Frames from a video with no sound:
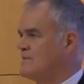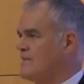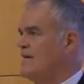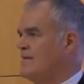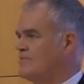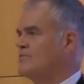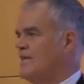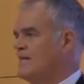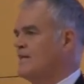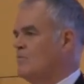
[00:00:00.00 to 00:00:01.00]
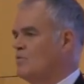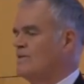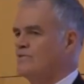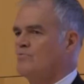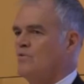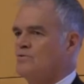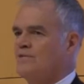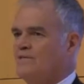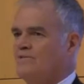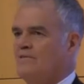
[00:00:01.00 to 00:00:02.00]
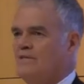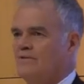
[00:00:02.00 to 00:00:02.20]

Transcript: It says, I understand I won't hit the wrong sites on